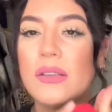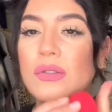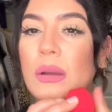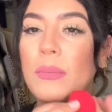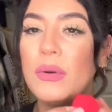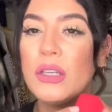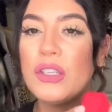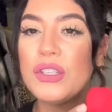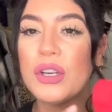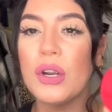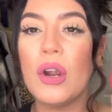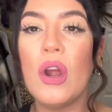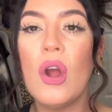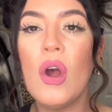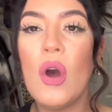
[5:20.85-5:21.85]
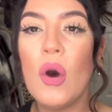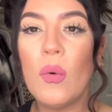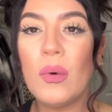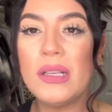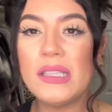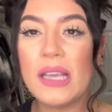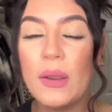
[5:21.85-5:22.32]
So I'm pretty sure
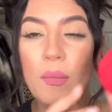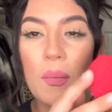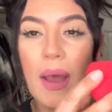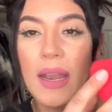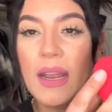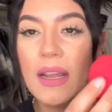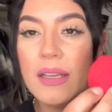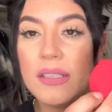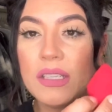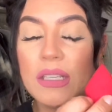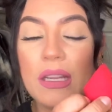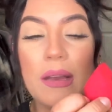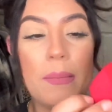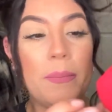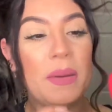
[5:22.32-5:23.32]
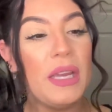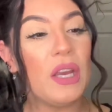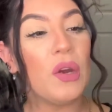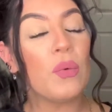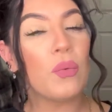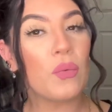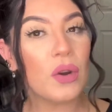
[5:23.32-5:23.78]
once I wet it, it's gonna be
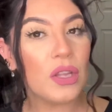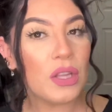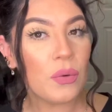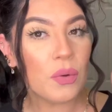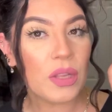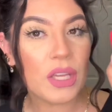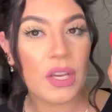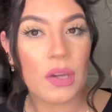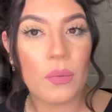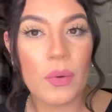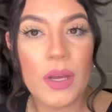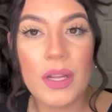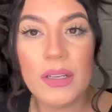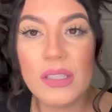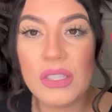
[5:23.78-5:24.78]
a really good one.